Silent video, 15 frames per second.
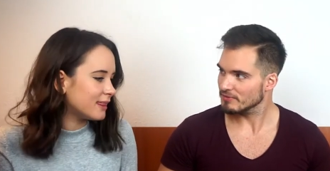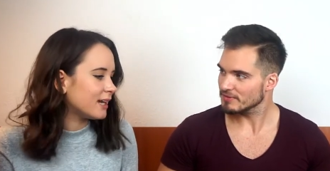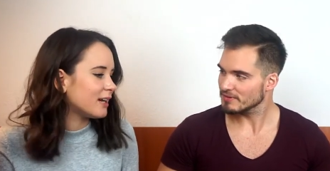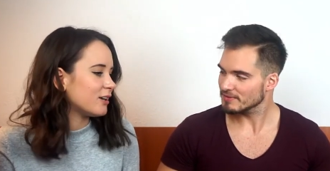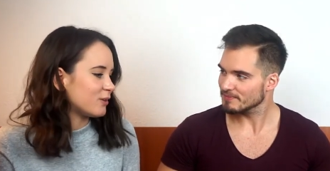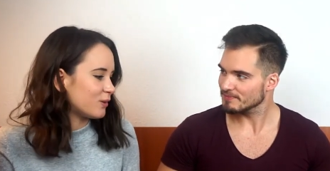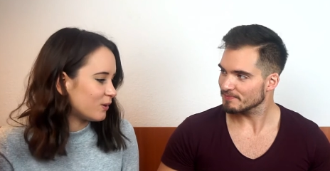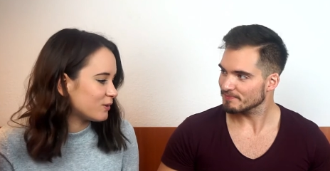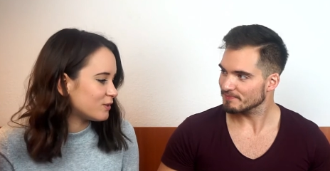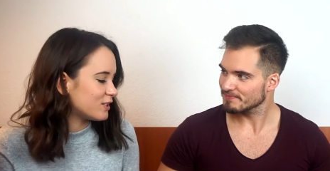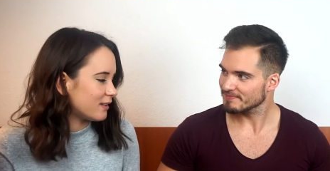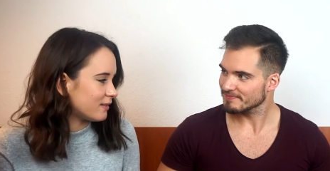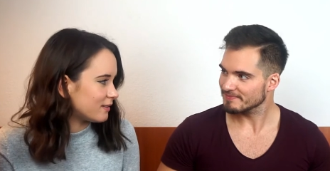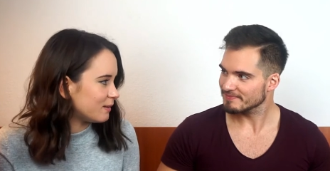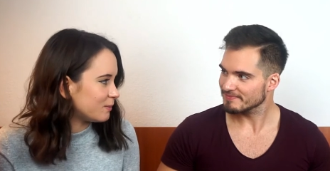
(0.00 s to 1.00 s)
Speaker 1: They're called
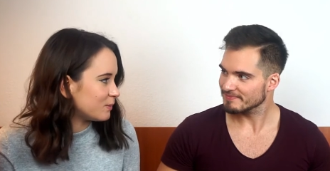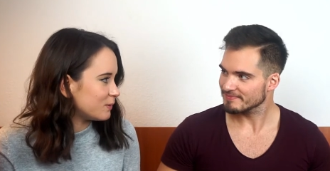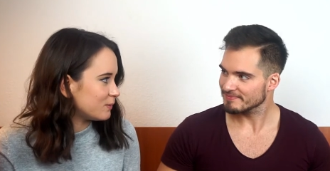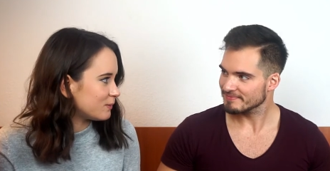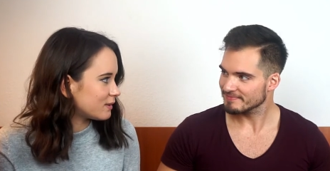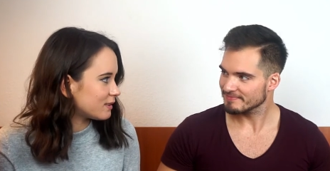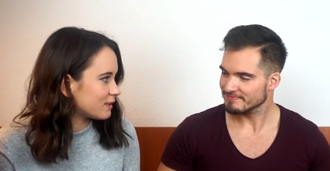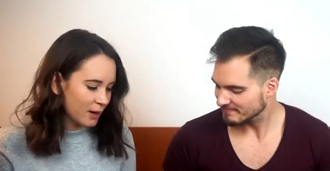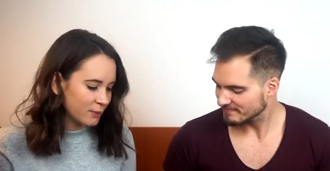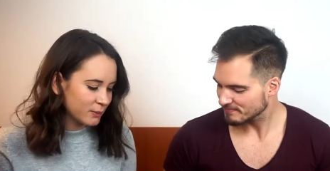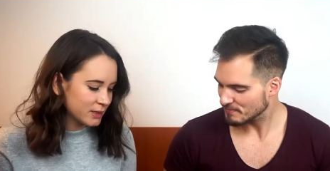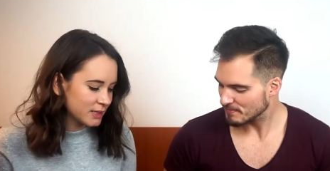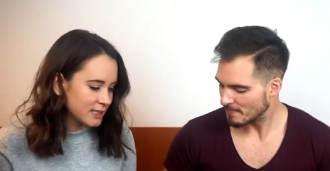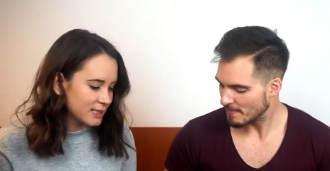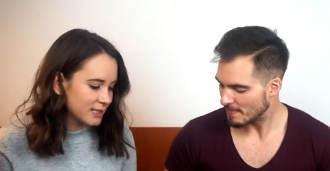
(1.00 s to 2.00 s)
Chelsea boots. I
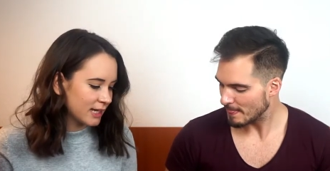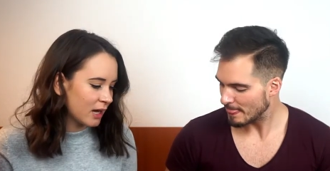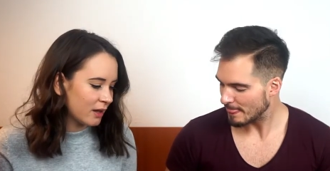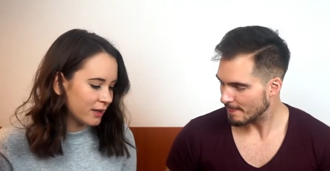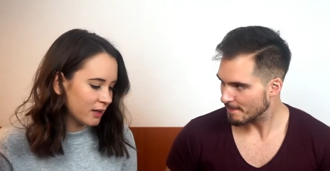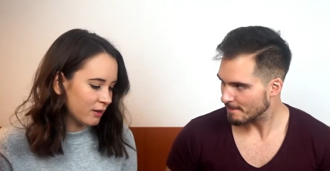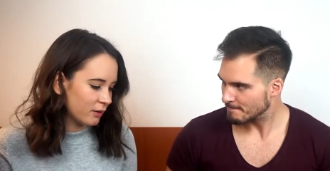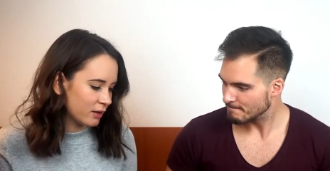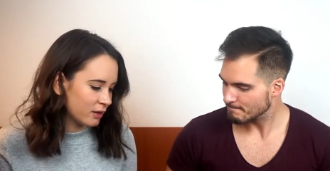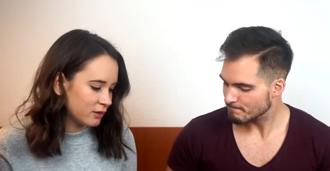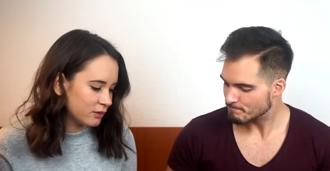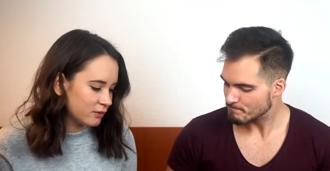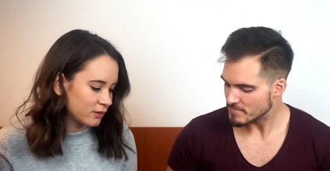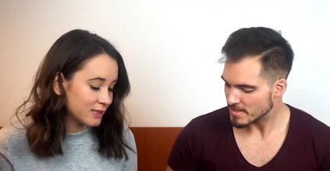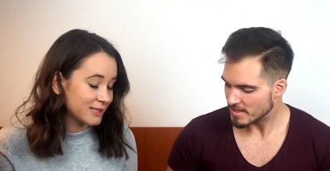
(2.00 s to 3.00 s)
want to see how they look on
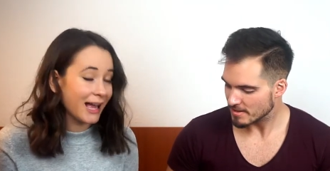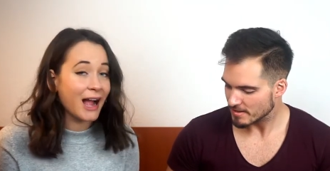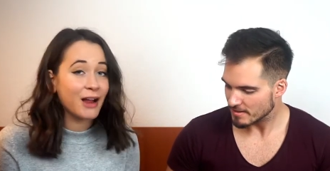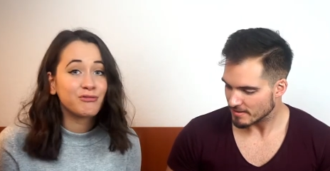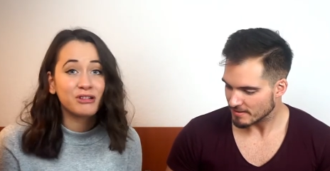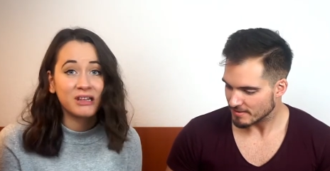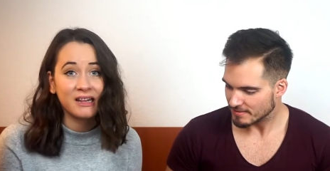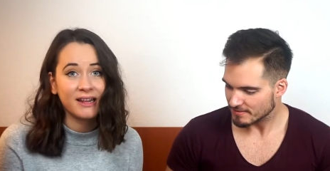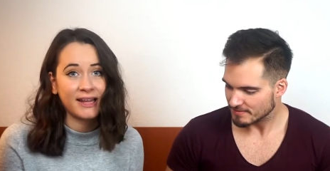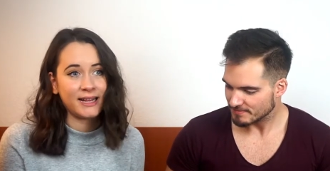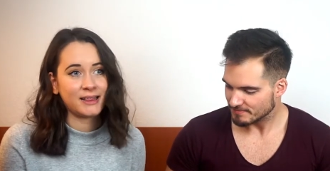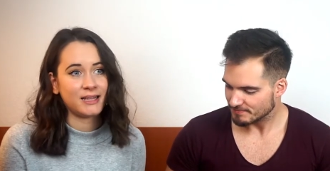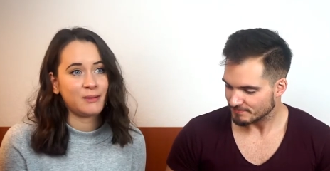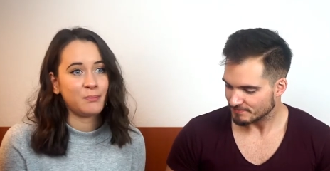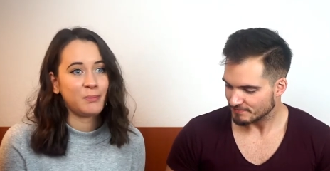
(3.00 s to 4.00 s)
you because I really like
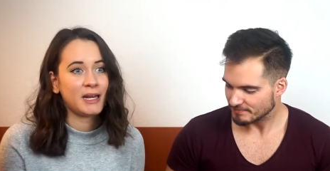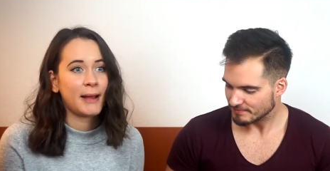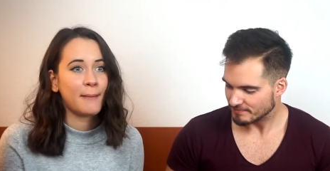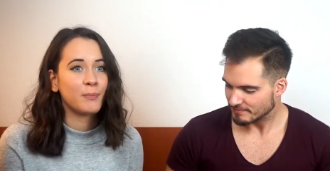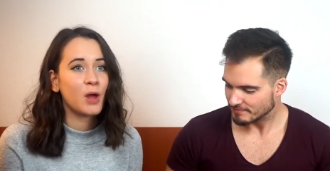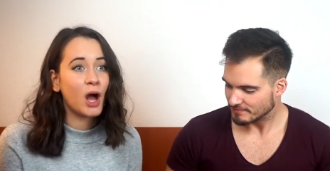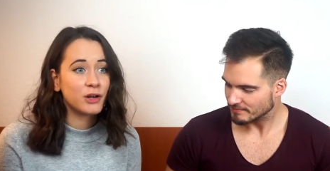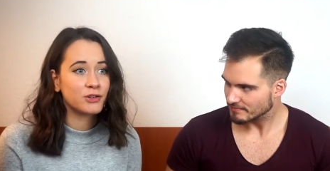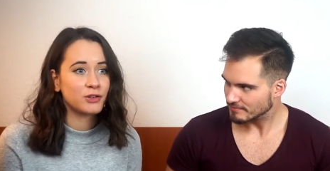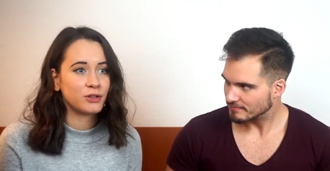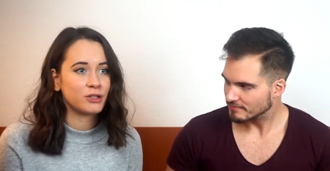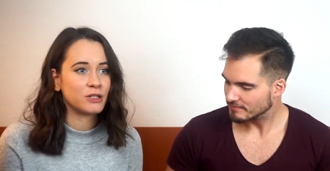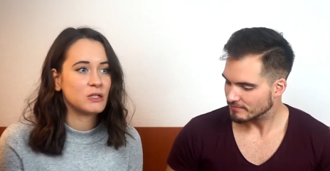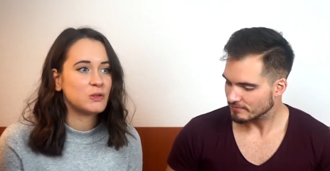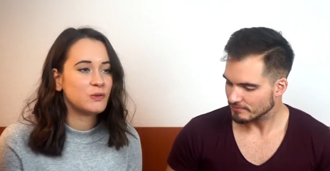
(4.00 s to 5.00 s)
them, but I'm not sure
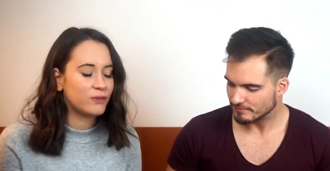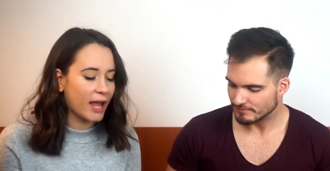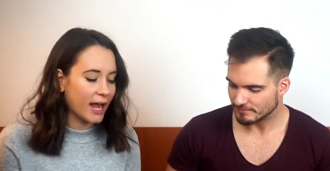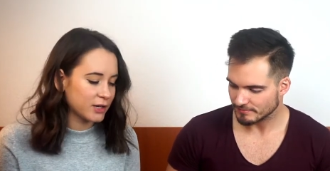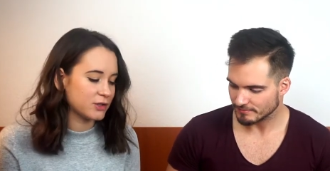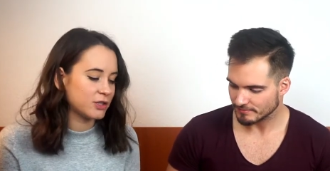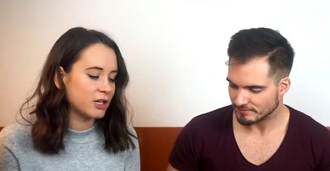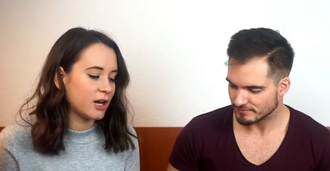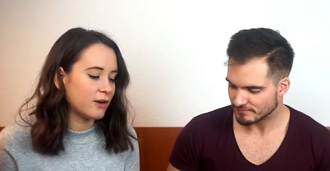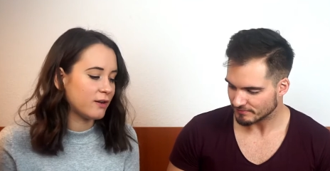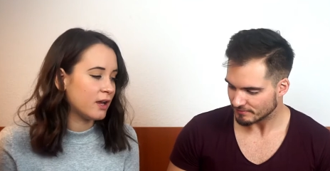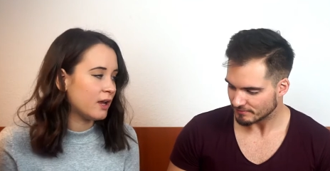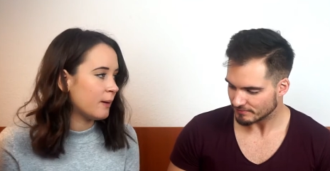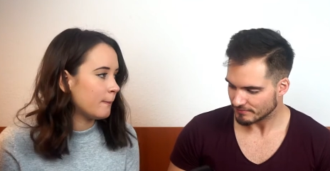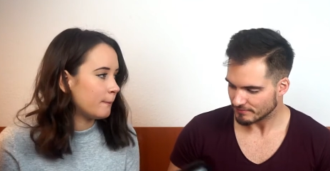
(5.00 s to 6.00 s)
because you've actually got
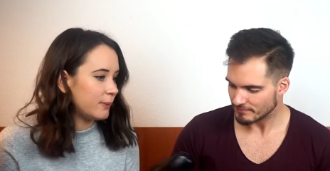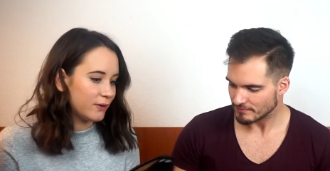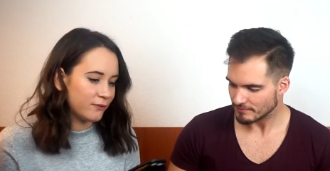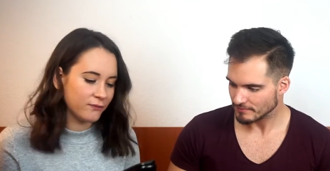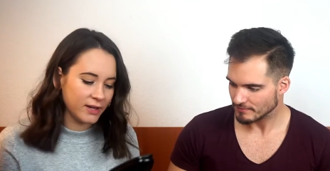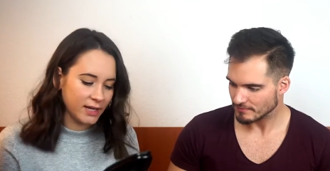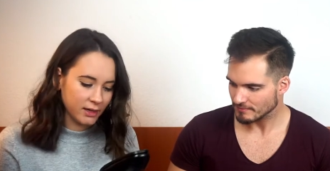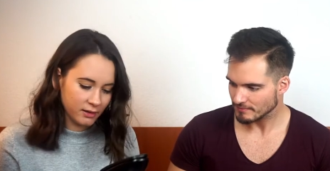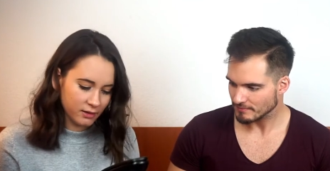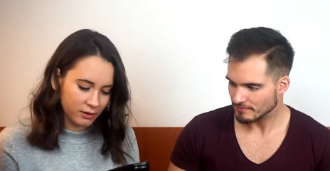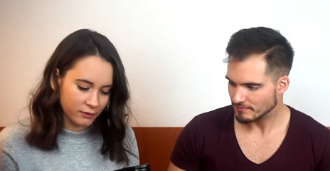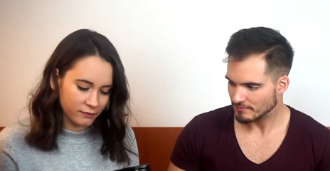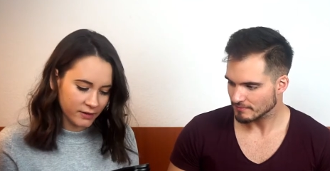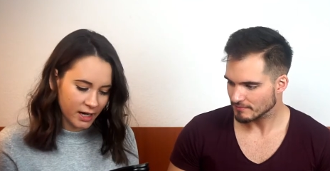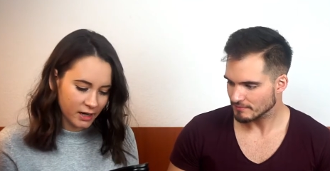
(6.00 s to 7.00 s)
big feet.
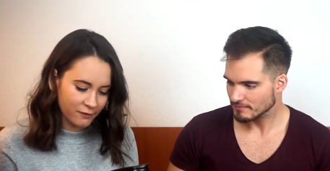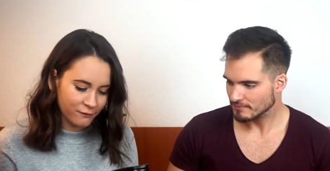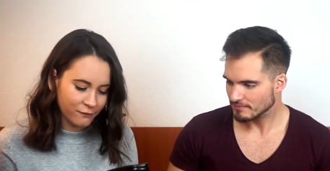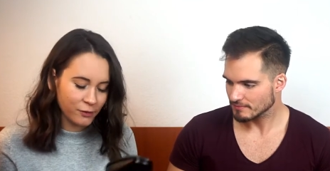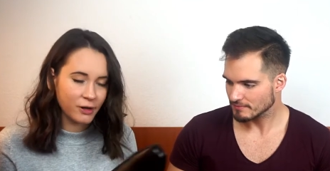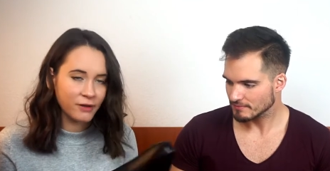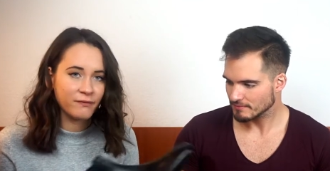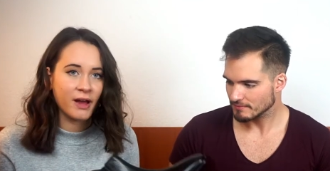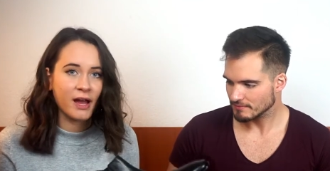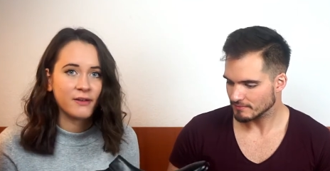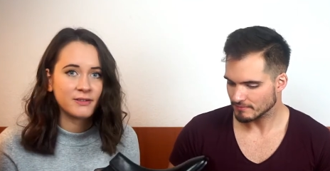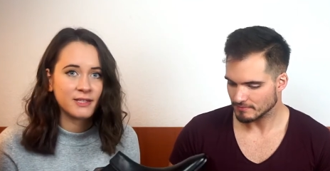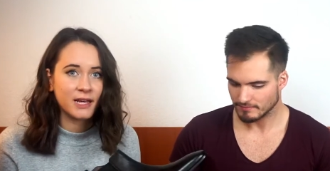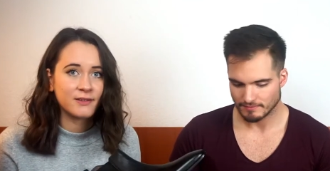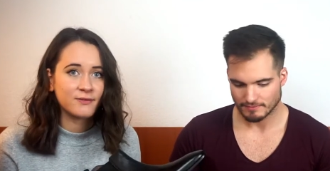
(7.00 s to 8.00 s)
You've got 45,
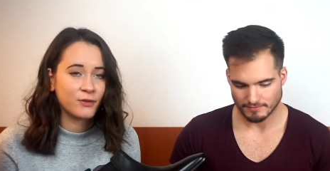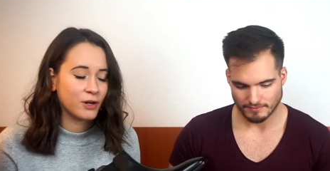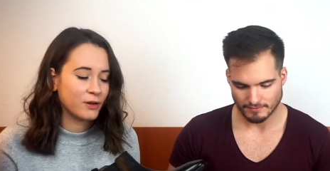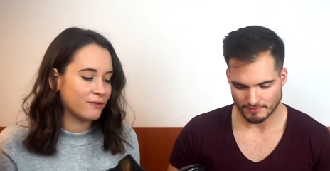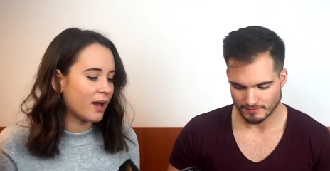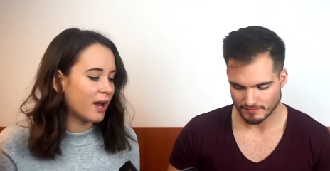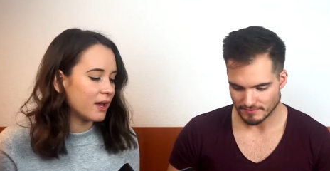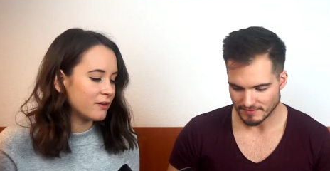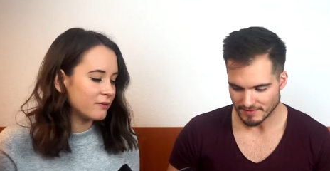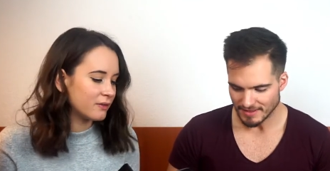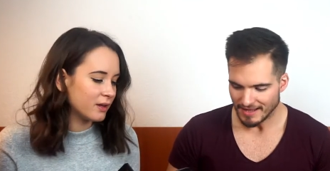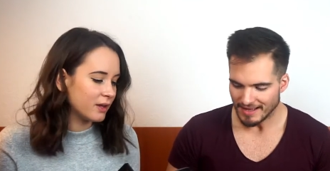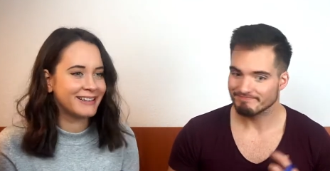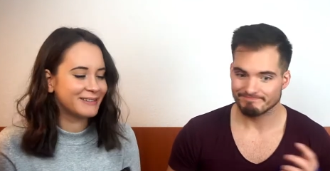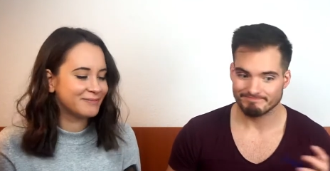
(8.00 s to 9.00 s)
size 45,
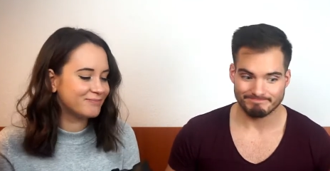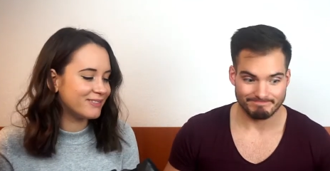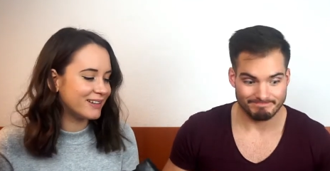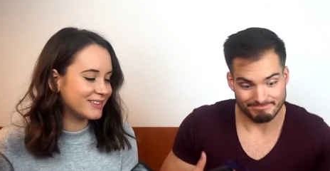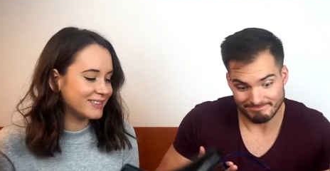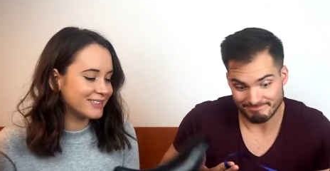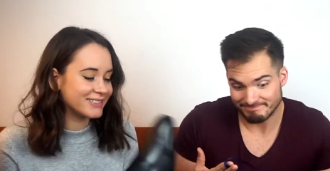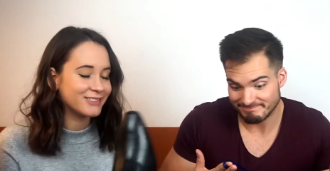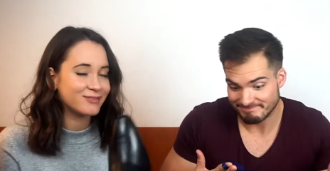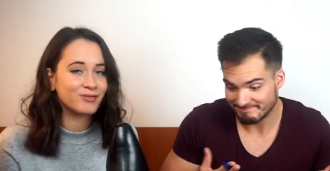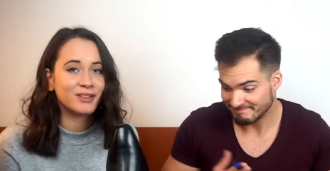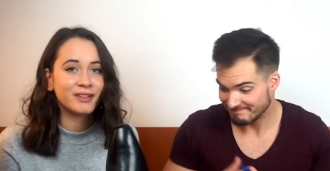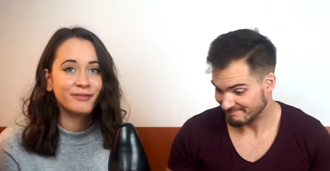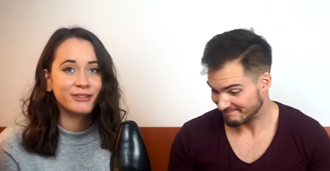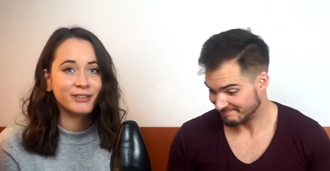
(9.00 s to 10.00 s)
but this is
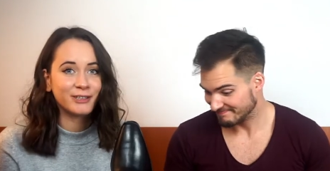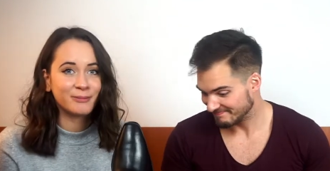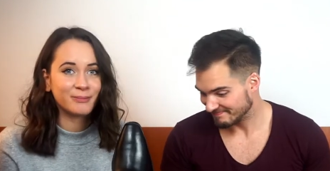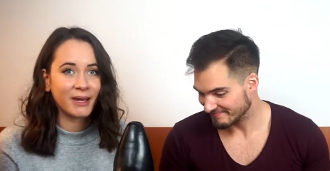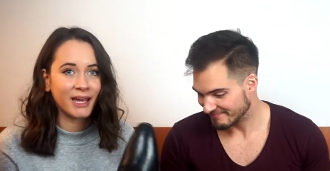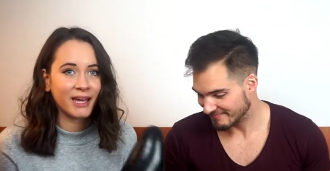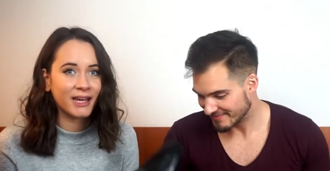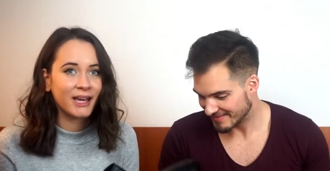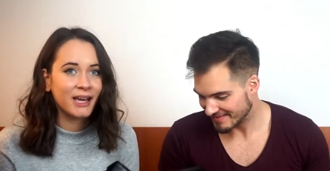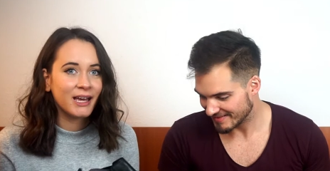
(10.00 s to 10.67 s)
really, really big.